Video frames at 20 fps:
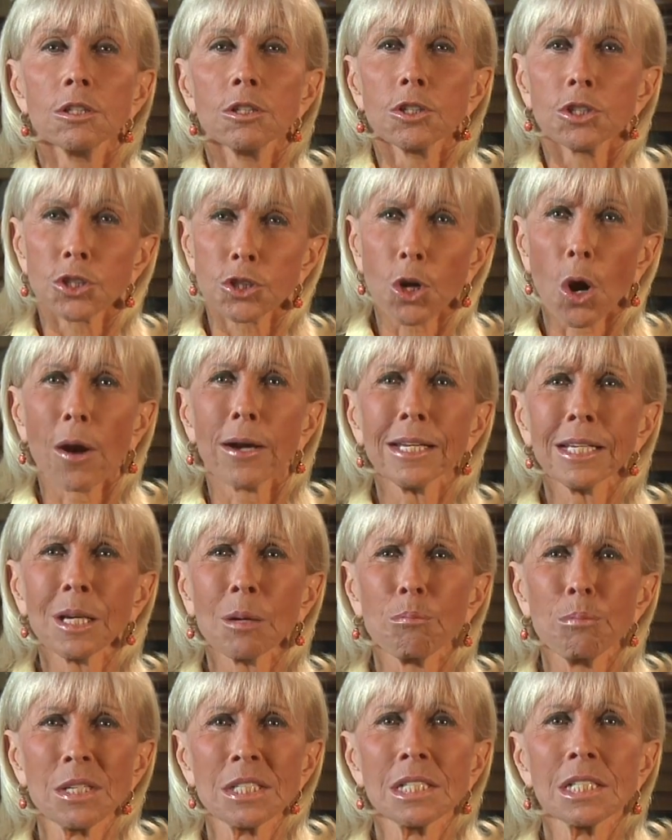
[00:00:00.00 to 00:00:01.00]
Starting
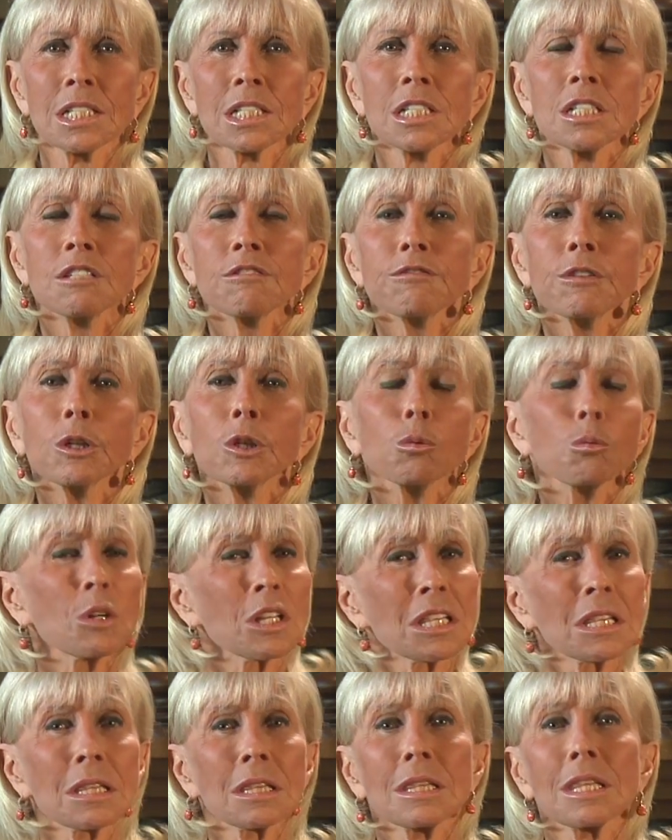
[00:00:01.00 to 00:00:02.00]
a business is filled
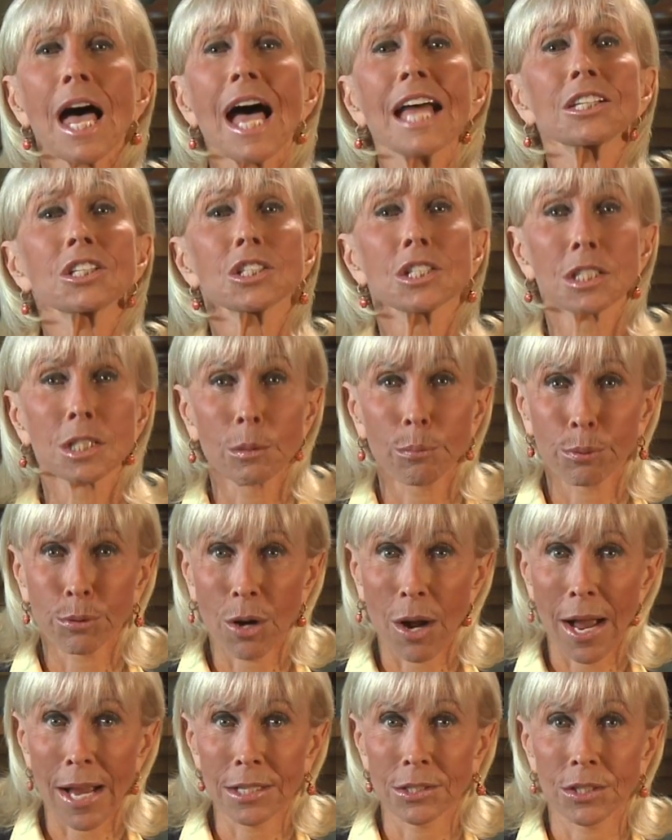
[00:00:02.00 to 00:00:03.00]
with lots of
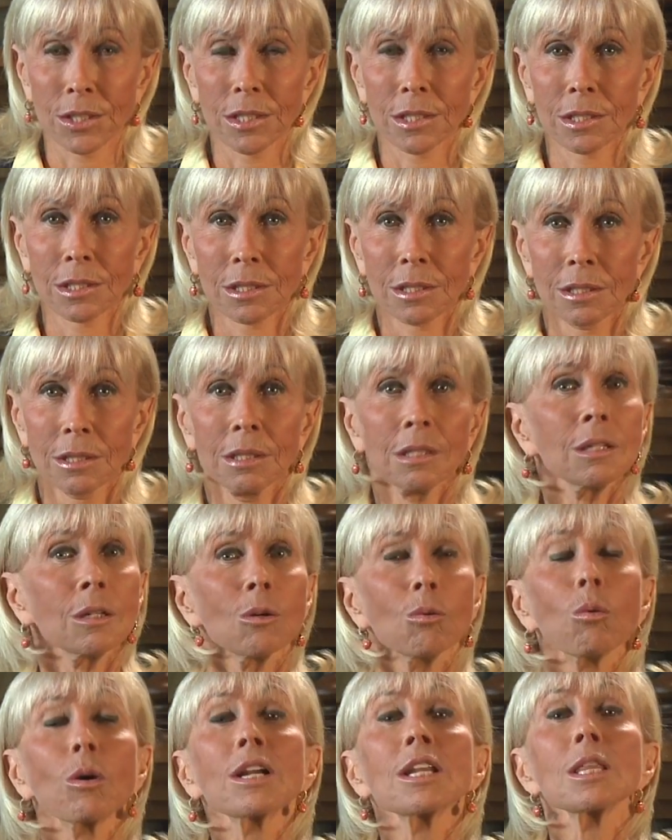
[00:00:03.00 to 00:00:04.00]
surprises.
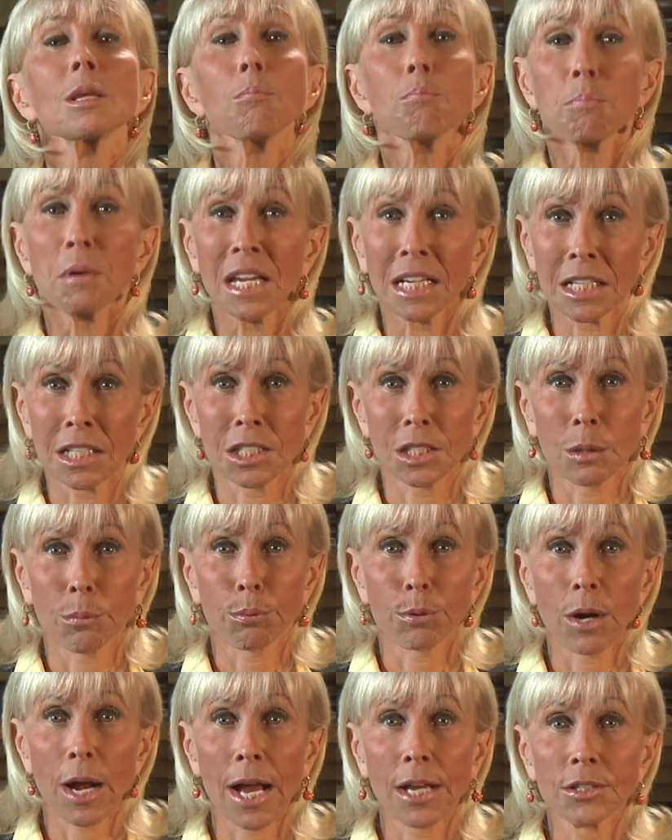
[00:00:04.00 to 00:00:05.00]
One of the biggest
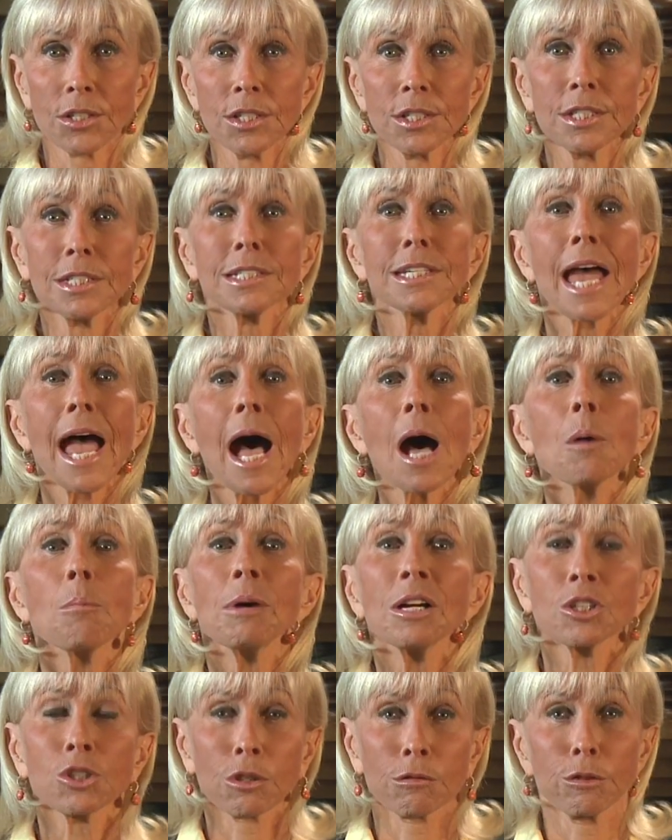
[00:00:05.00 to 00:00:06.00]
surprises is how
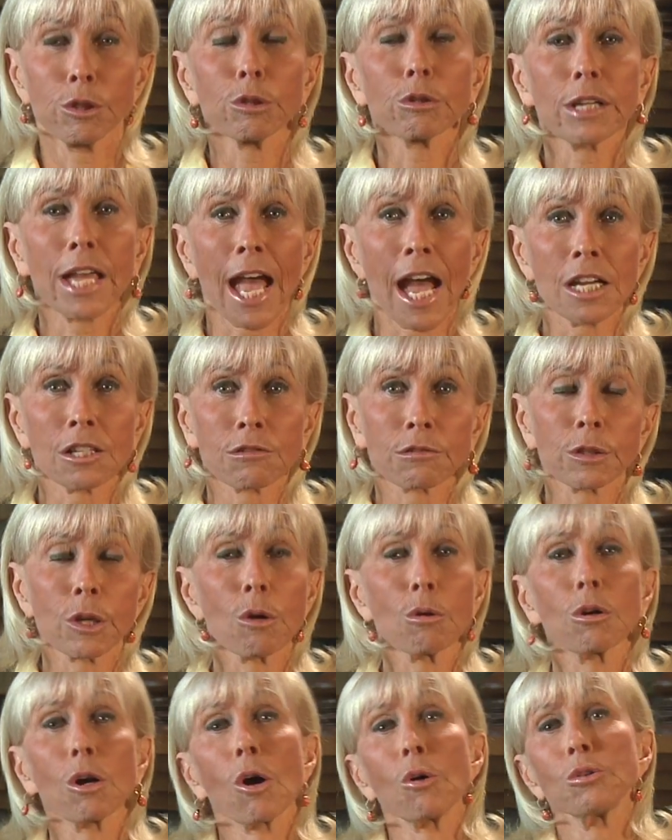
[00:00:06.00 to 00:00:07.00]
much of your cash
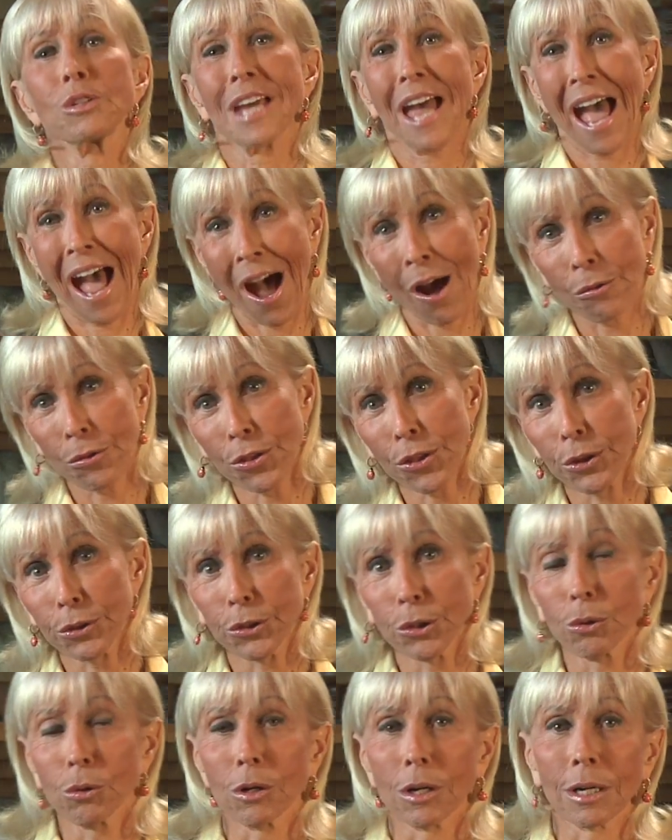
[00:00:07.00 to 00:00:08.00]
flow goes out the
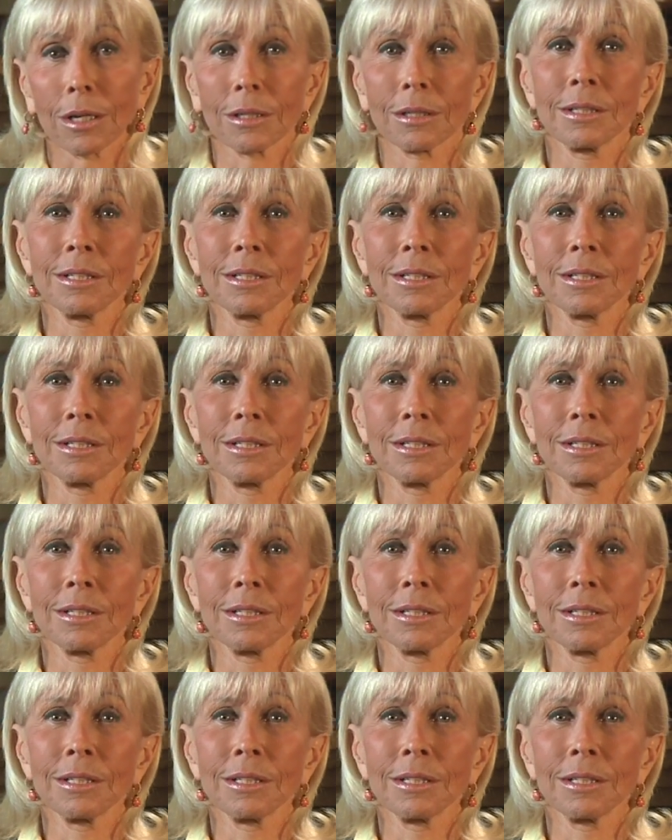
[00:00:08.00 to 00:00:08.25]
door.